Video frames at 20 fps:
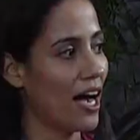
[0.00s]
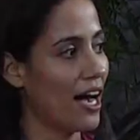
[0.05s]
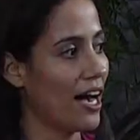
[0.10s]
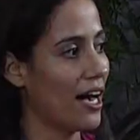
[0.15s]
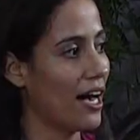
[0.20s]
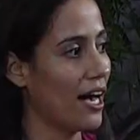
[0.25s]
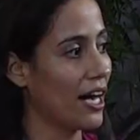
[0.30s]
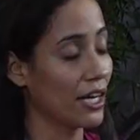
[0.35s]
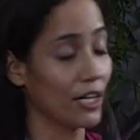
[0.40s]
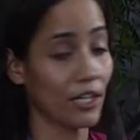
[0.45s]

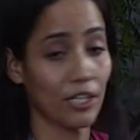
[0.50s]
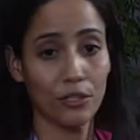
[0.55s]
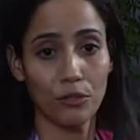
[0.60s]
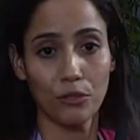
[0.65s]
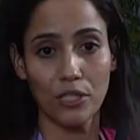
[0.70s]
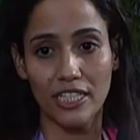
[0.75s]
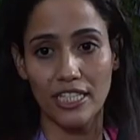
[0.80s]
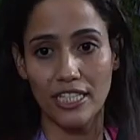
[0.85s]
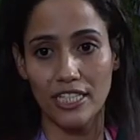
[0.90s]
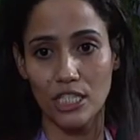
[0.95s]
I'm gonna
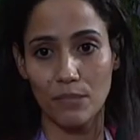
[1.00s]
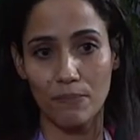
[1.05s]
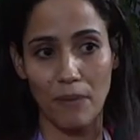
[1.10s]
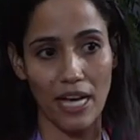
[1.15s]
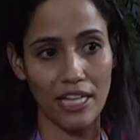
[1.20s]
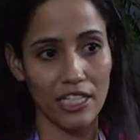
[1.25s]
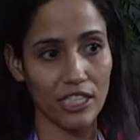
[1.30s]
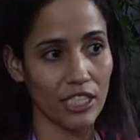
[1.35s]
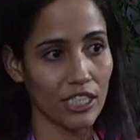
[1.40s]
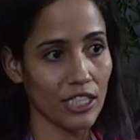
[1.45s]
do it in
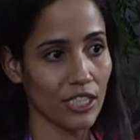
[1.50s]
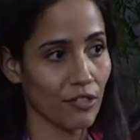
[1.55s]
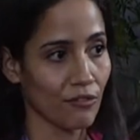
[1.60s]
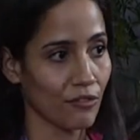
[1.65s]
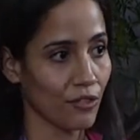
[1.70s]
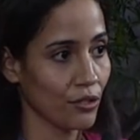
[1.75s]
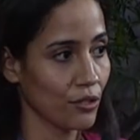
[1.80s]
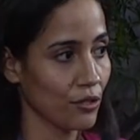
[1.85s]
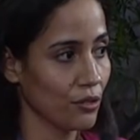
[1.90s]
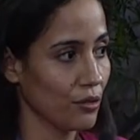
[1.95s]
Spanish,
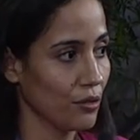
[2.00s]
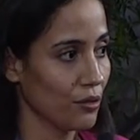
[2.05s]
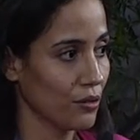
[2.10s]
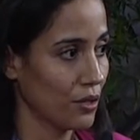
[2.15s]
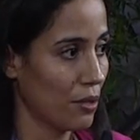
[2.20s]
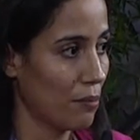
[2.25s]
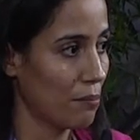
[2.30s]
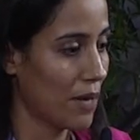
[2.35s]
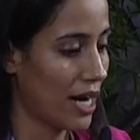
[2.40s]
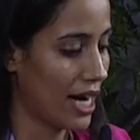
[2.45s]
if you
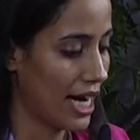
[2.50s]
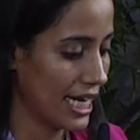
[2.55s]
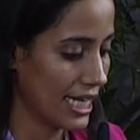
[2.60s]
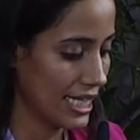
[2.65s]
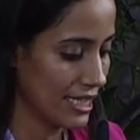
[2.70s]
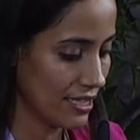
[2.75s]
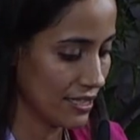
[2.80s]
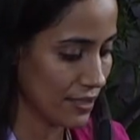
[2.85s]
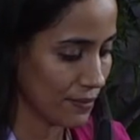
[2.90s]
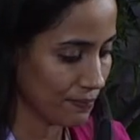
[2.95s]
don't
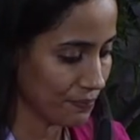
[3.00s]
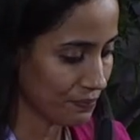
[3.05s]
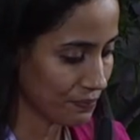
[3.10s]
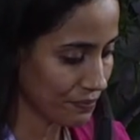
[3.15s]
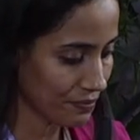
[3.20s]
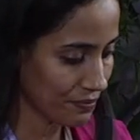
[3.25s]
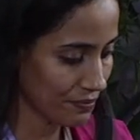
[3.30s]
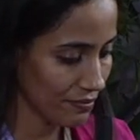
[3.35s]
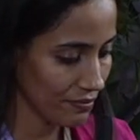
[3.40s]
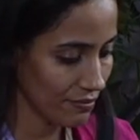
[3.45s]
mind.
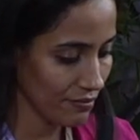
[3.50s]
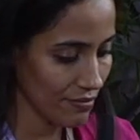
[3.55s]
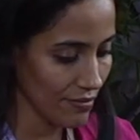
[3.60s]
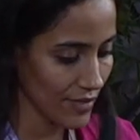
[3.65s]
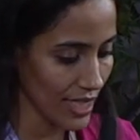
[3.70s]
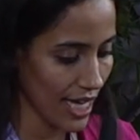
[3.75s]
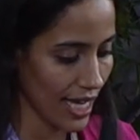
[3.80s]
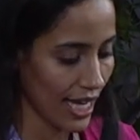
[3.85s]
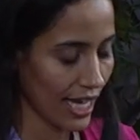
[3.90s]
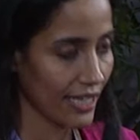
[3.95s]

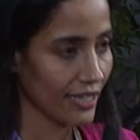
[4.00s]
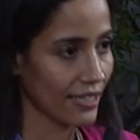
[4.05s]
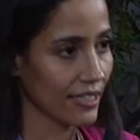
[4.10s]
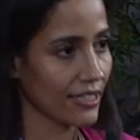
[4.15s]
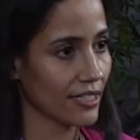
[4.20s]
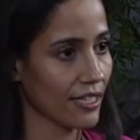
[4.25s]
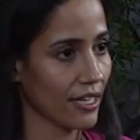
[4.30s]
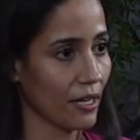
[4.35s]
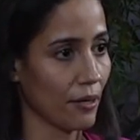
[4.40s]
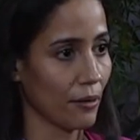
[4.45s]

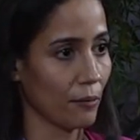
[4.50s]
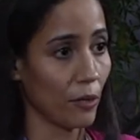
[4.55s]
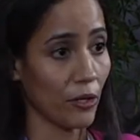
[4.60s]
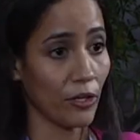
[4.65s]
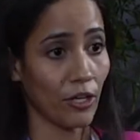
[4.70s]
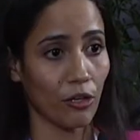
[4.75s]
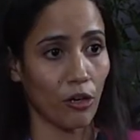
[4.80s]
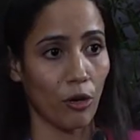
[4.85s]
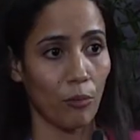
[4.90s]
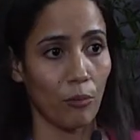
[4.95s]
And bueno,